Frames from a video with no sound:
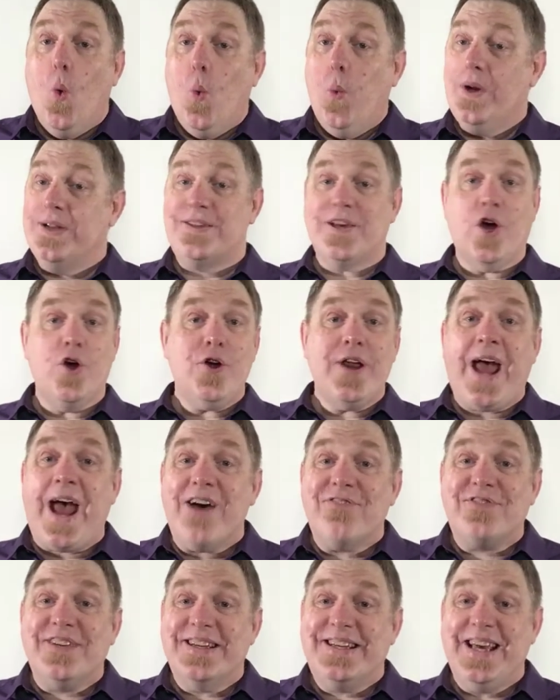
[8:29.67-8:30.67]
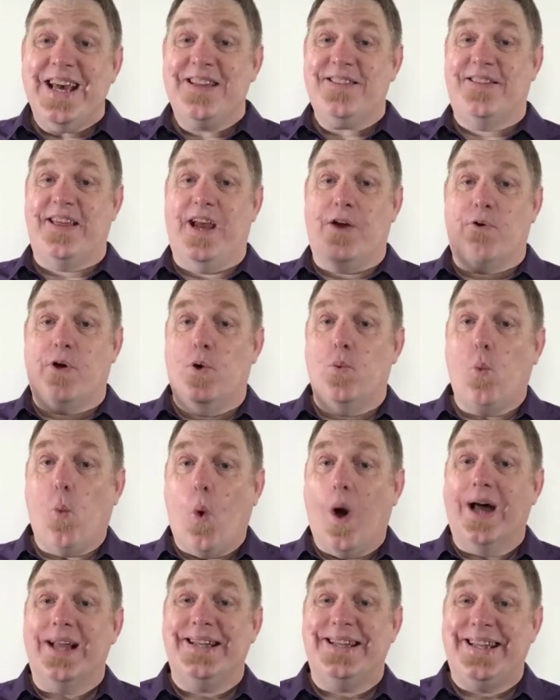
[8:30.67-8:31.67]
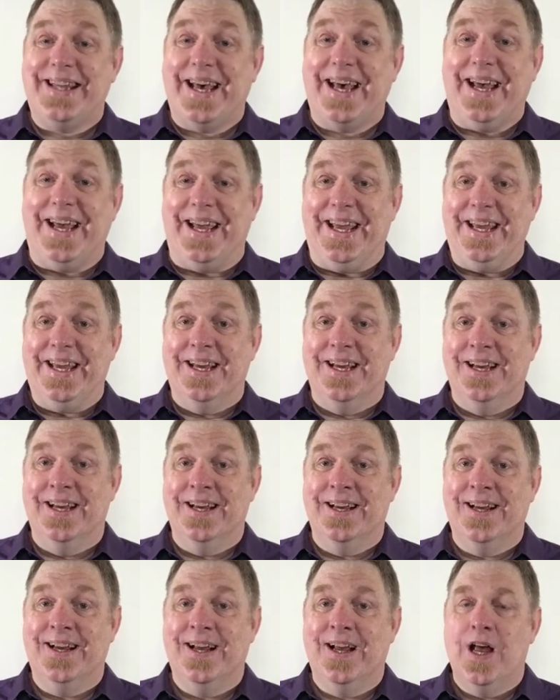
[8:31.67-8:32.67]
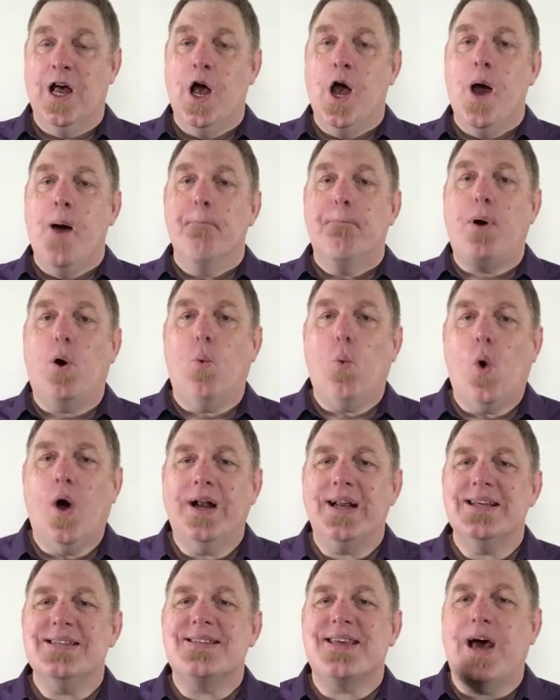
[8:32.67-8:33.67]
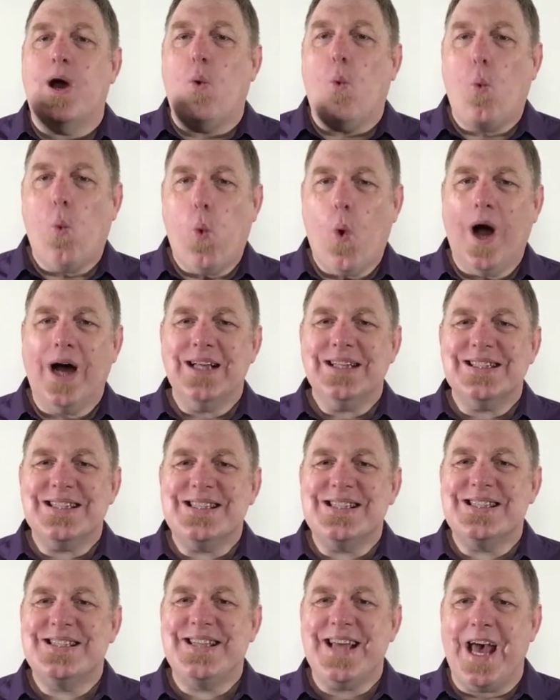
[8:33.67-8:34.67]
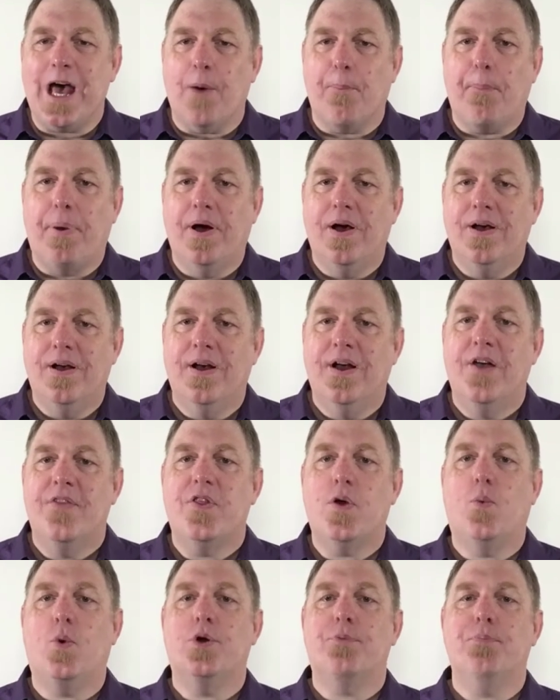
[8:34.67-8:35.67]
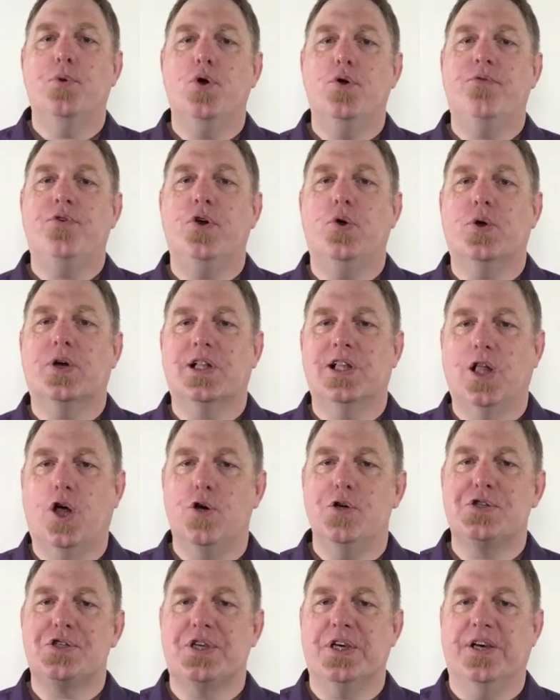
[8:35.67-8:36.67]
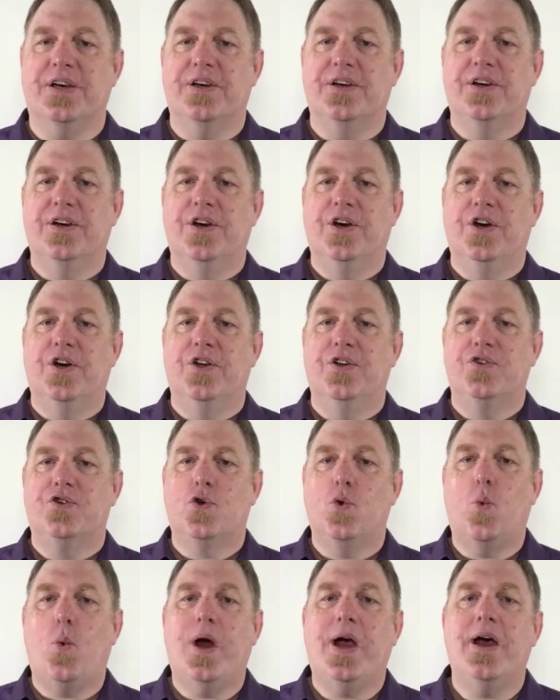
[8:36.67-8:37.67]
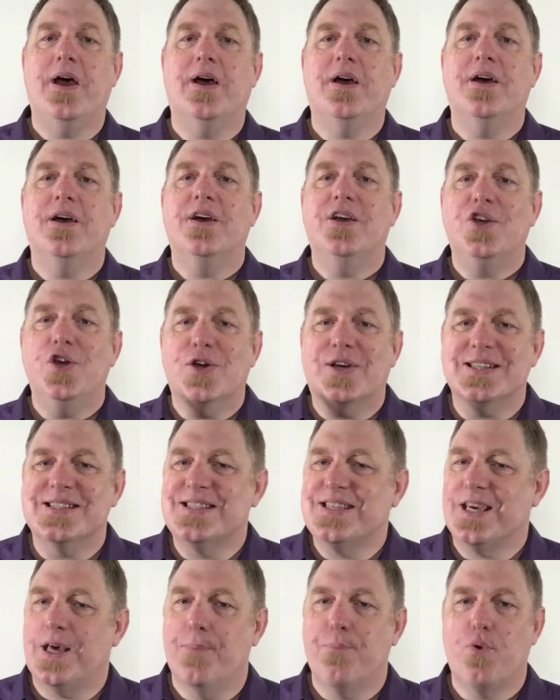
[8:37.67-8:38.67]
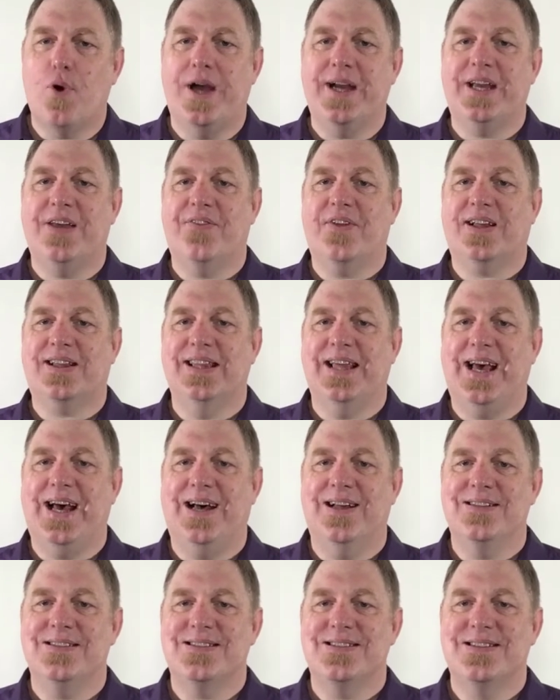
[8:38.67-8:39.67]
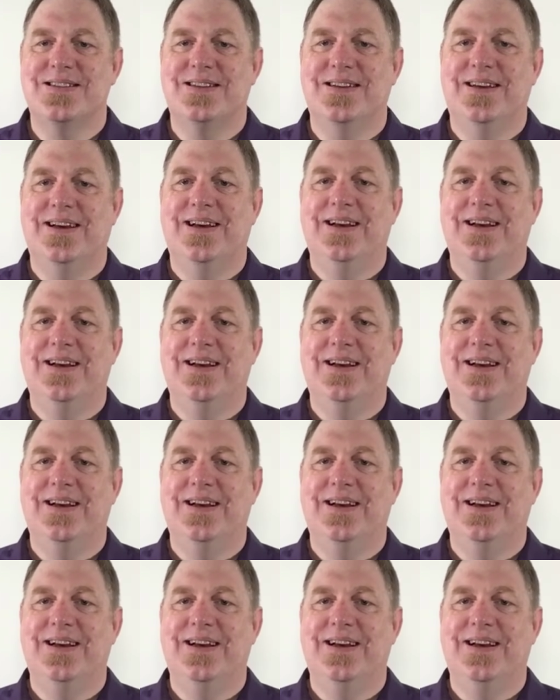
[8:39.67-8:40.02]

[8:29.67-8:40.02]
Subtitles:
We don't have to get there in one day, but what is that one step that would move you closer to where you can see a break in the clouds?